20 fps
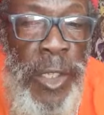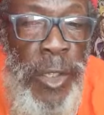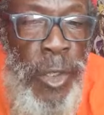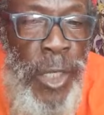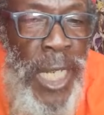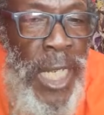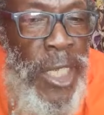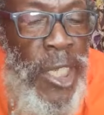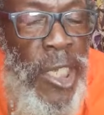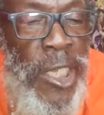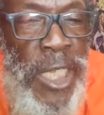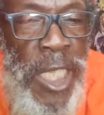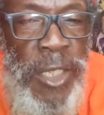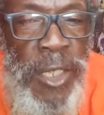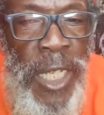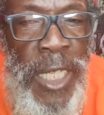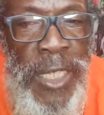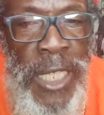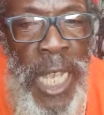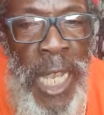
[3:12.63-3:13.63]
You know that
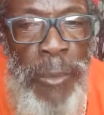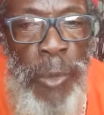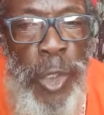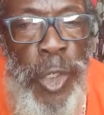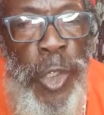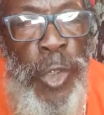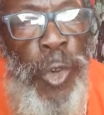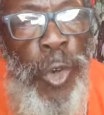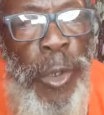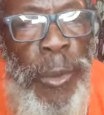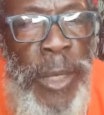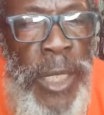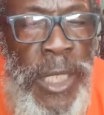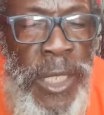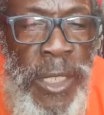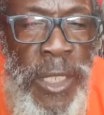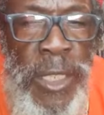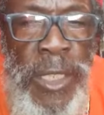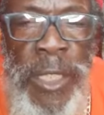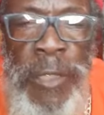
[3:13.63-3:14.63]
Jesus here talk about, you know who he
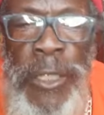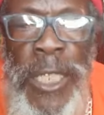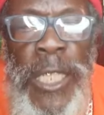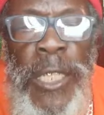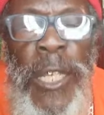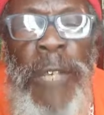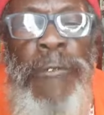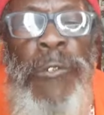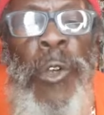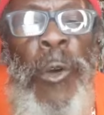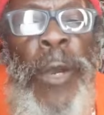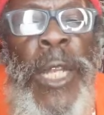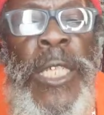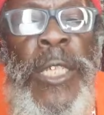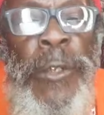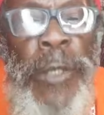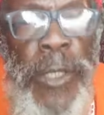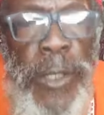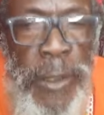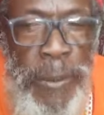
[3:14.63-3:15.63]
is? You really don't know
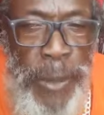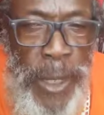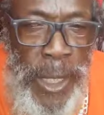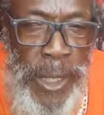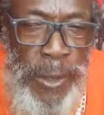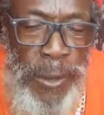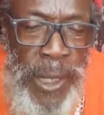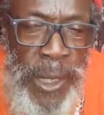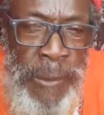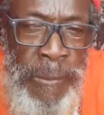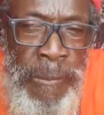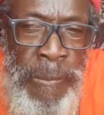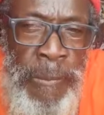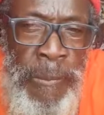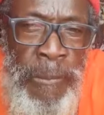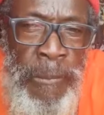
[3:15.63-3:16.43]
what he meant to brethren.